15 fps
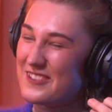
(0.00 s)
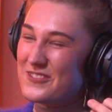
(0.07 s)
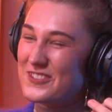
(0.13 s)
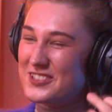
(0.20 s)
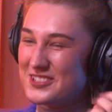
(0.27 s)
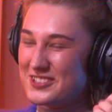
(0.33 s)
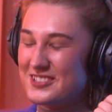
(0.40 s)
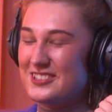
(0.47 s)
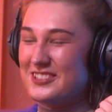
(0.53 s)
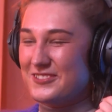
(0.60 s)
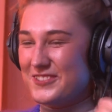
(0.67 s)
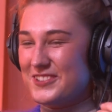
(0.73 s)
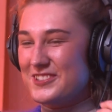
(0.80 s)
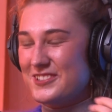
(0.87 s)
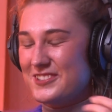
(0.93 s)
Absolutely. for sure,
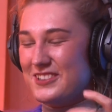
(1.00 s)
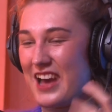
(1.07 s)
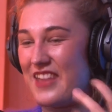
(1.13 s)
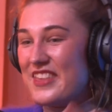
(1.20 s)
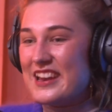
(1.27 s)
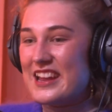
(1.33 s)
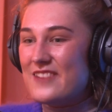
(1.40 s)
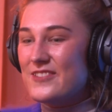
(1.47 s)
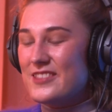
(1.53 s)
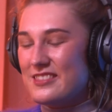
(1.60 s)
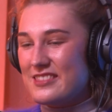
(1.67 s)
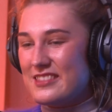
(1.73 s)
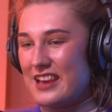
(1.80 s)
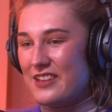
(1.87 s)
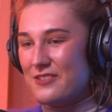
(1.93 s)
for sure. And then even
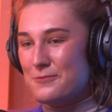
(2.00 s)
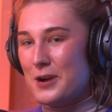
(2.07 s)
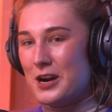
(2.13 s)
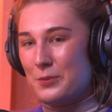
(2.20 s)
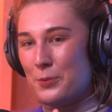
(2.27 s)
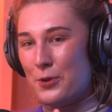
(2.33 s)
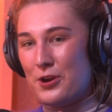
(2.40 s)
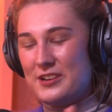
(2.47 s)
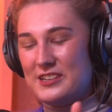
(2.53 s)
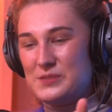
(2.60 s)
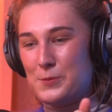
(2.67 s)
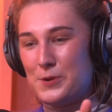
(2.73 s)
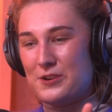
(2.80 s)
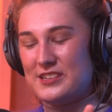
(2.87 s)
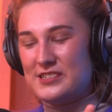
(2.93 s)
the other wild bird
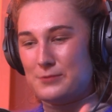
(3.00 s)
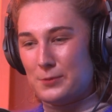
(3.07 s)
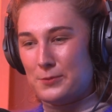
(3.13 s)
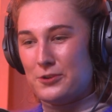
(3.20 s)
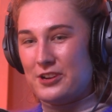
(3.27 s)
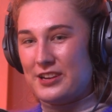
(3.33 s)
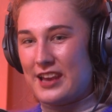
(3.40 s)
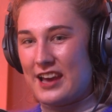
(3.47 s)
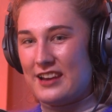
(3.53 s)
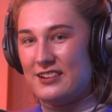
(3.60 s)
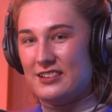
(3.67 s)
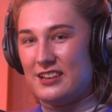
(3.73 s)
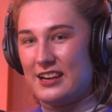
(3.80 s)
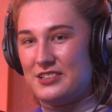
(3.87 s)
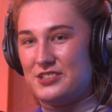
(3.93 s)
experience when we were in
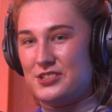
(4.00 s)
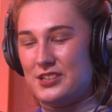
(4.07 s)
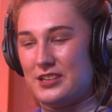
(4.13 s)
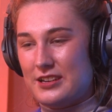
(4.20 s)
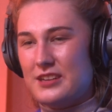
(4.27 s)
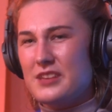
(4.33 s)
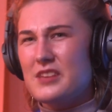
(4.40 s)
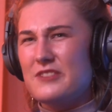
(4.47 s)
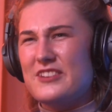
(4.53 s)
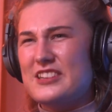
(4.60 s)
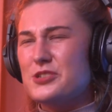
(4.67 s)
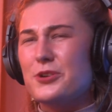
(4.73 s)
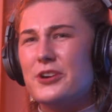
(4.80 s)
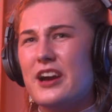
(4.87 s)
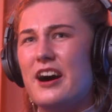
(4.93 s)
Canada last year, Victoria